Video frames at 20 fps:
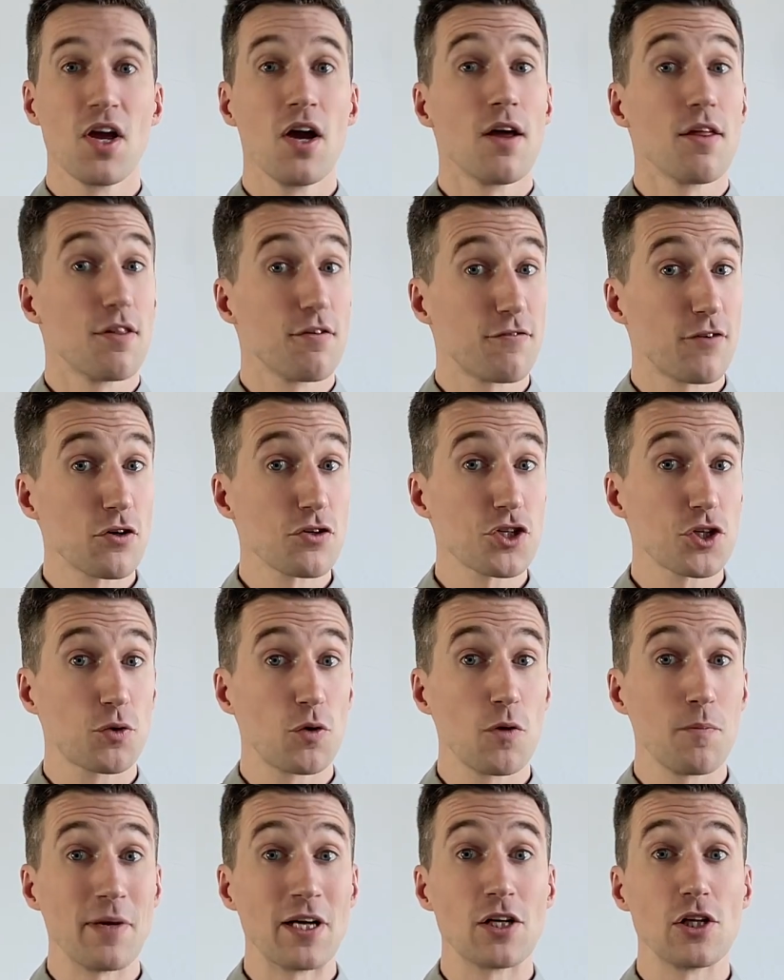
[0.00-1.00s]
The first
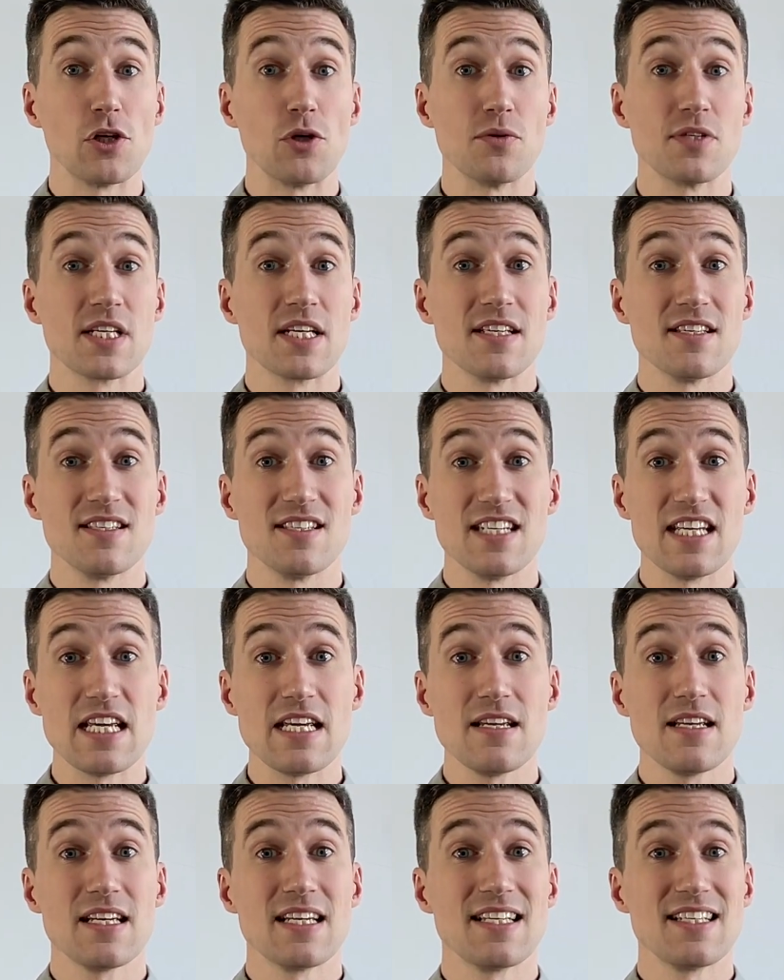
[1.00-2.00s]
group includes Z,
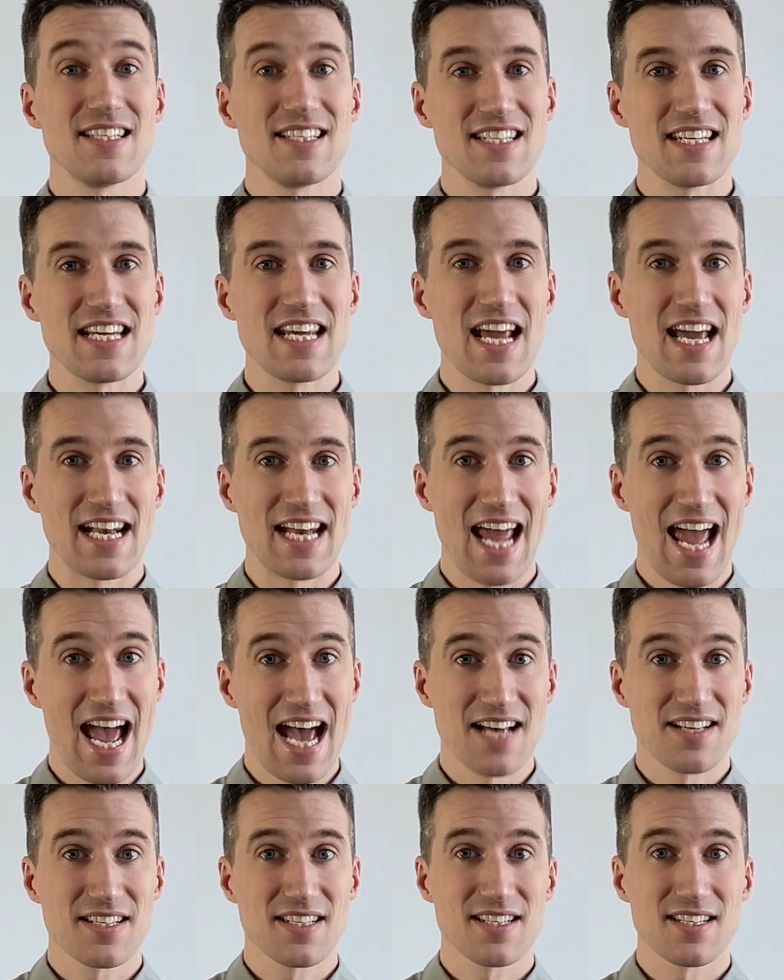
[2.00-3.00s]
C, and
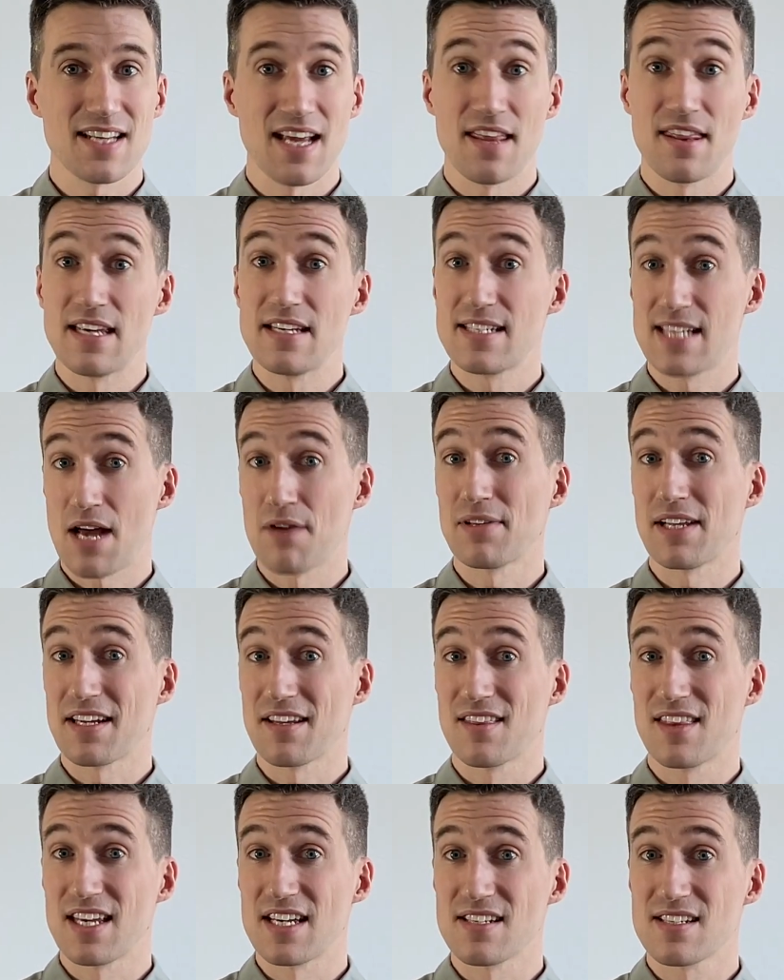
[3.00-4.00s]
S, and they sound like
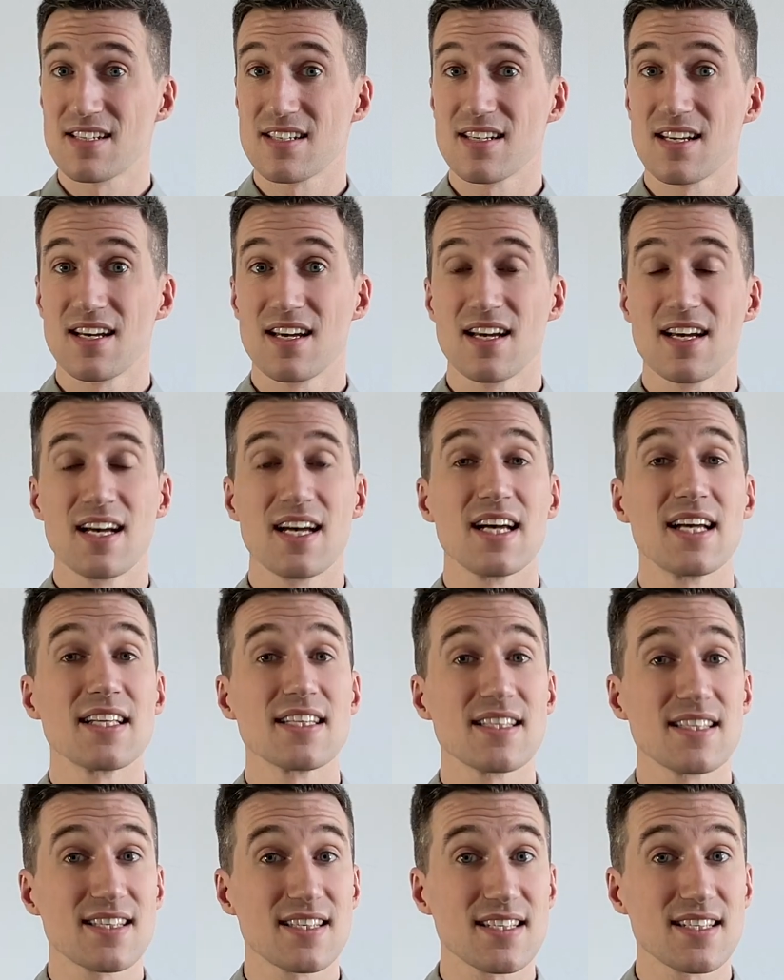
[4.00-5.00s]
this.
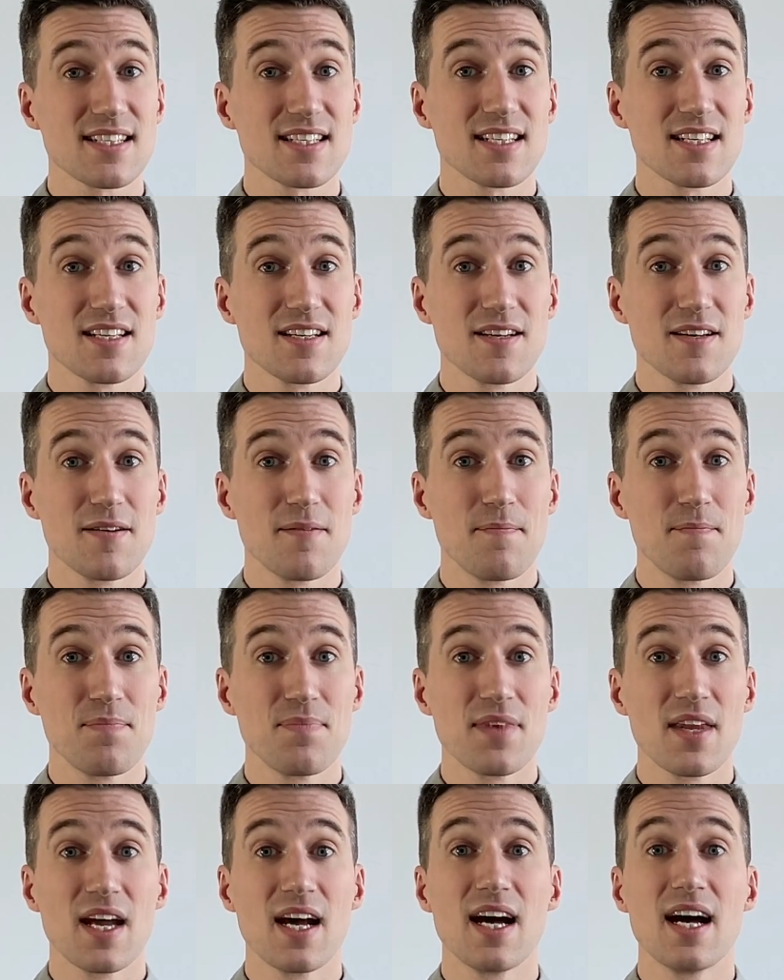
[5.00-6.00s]
Z,
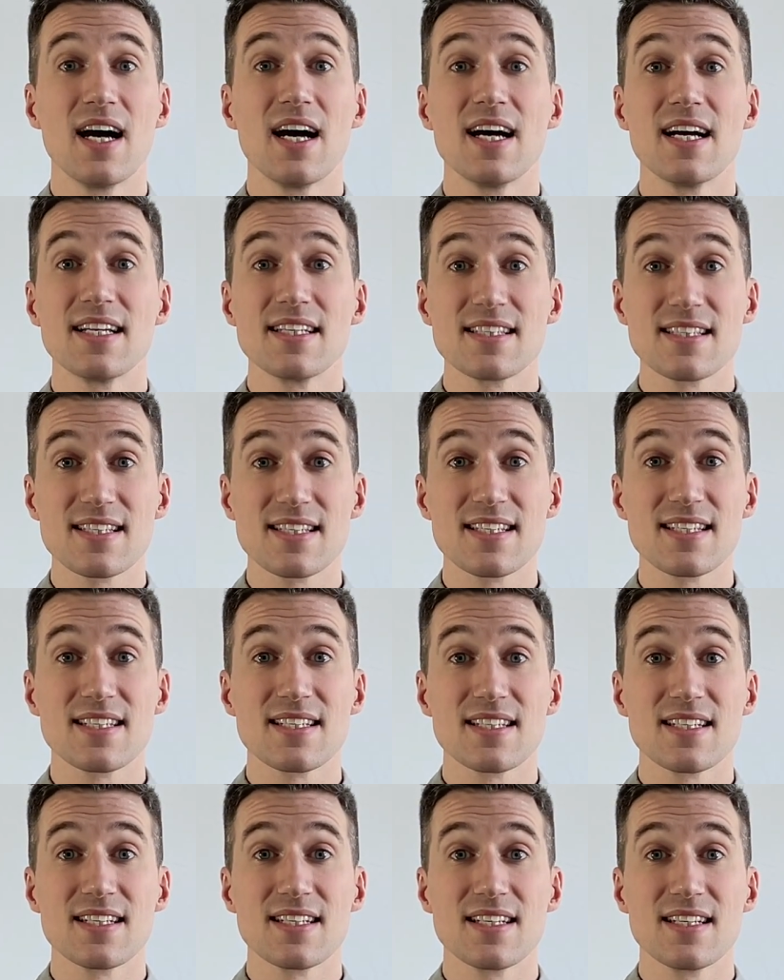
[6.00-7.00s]
Z,
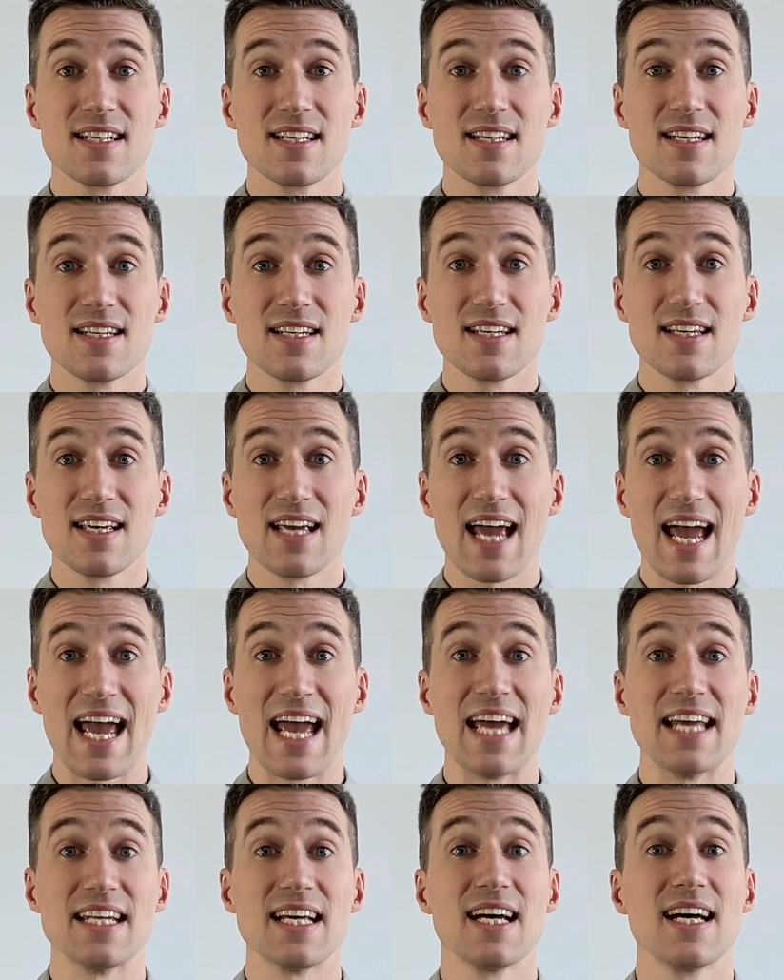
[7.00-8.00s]

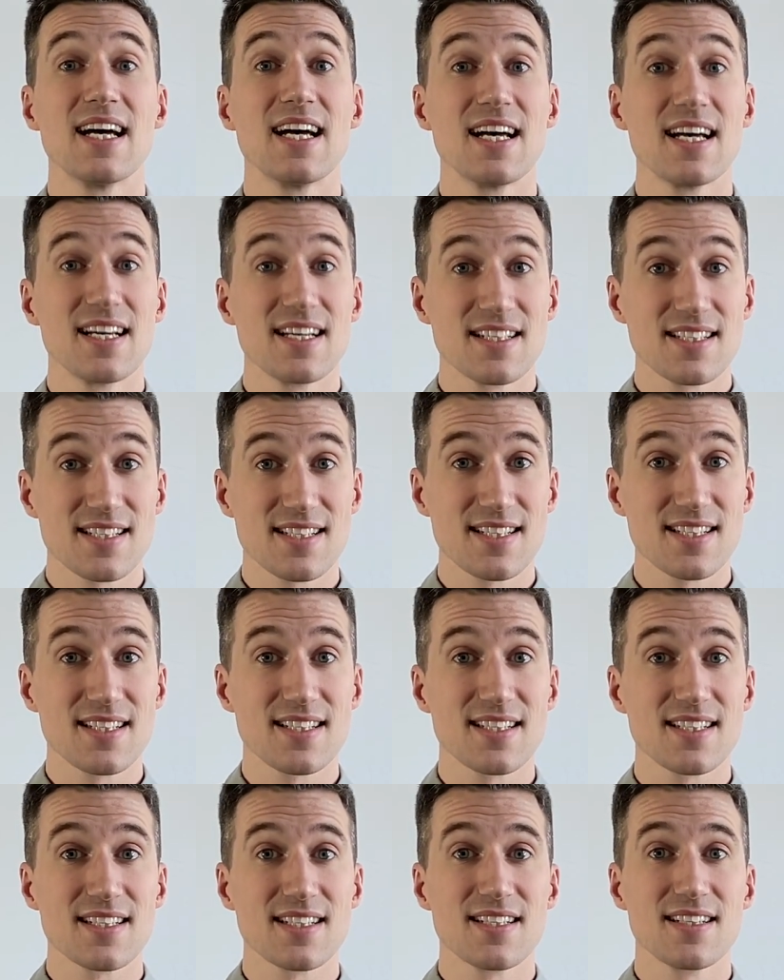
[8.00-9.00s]
and
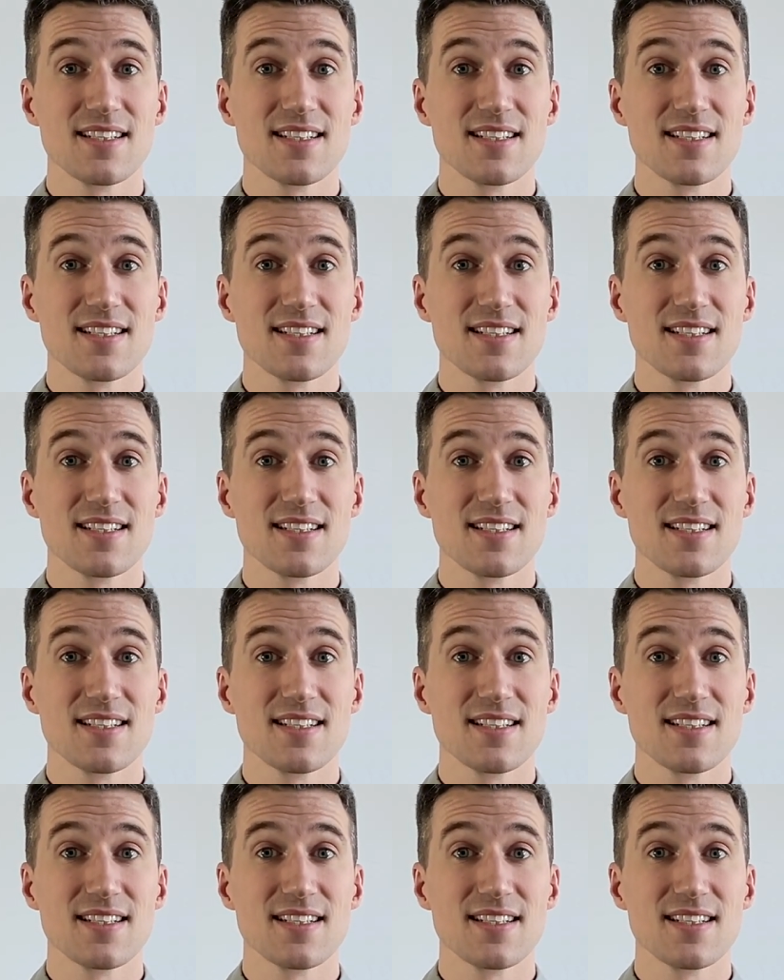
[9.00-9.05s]
S.